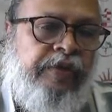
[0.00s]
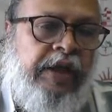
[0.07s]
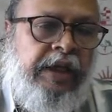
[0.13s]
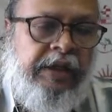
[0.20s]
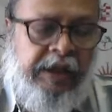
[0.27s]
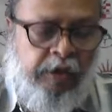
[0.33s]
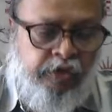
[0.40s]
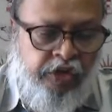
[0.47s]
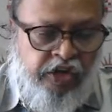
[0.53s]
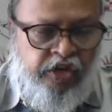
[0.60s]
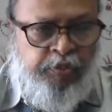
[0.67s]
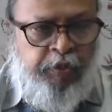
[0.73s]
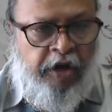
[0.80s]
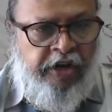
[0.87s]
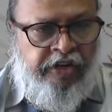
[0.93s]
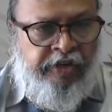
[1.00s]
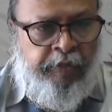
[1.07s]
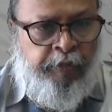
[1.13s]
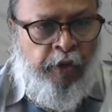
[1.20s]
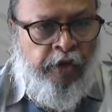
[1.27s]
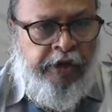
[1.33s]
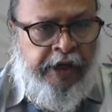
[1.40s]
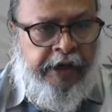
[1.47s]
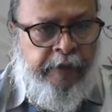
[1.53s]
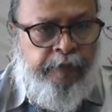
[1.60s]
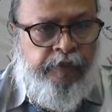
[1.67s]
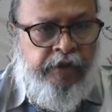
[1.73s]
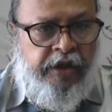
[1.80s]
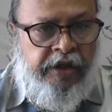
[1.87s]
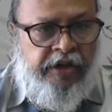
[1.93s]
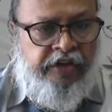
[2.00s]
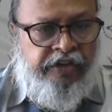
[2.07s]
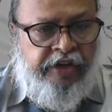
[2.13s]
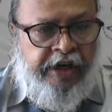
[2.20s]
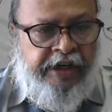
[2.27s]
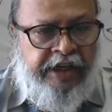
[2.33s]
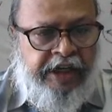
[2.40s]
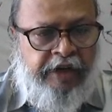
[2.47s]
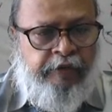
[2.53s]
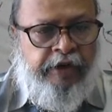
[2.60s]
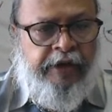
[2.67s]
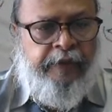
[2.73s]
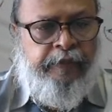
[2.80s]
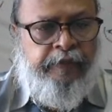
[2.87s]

Now this pawn is important. He is running away.